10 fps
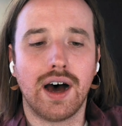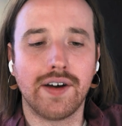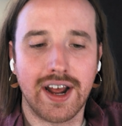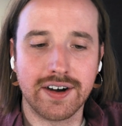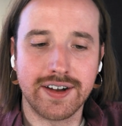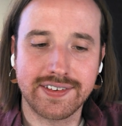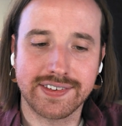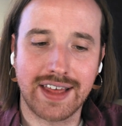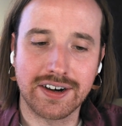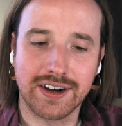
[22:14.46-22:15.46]
All right, our
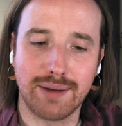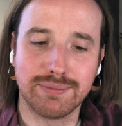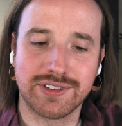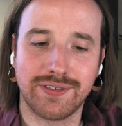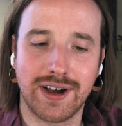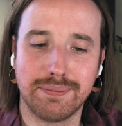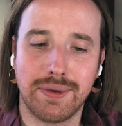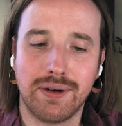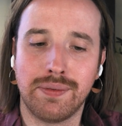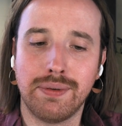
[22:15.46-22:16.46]
next letter comes
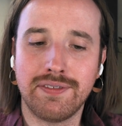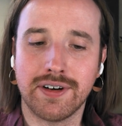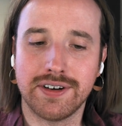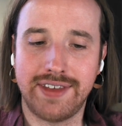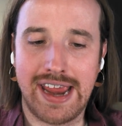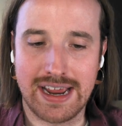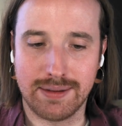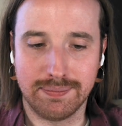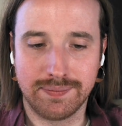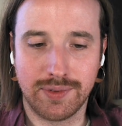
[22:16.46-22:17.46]
from River
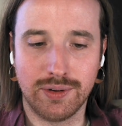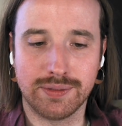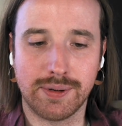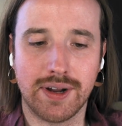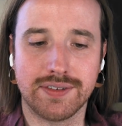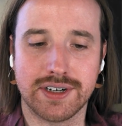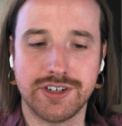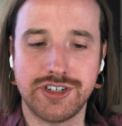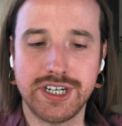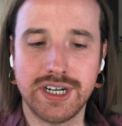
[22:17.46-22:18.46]
Tam, whose pronouns are
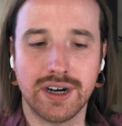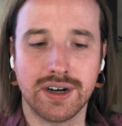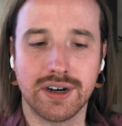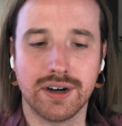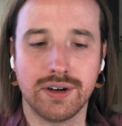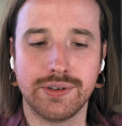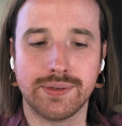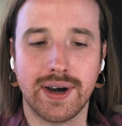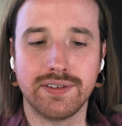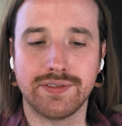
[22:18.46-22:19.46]
she, her,
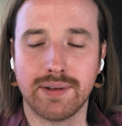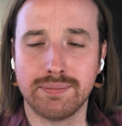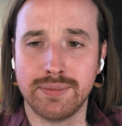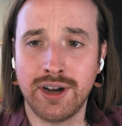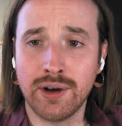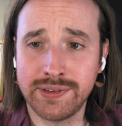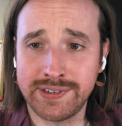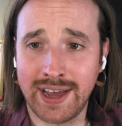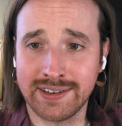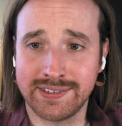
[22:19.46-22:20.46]
who's writing from No
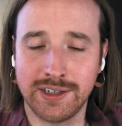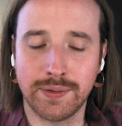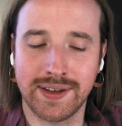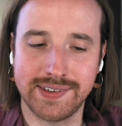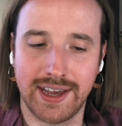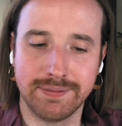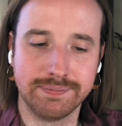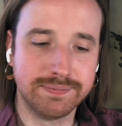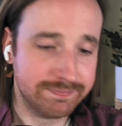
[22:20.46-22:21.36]
Sex USA.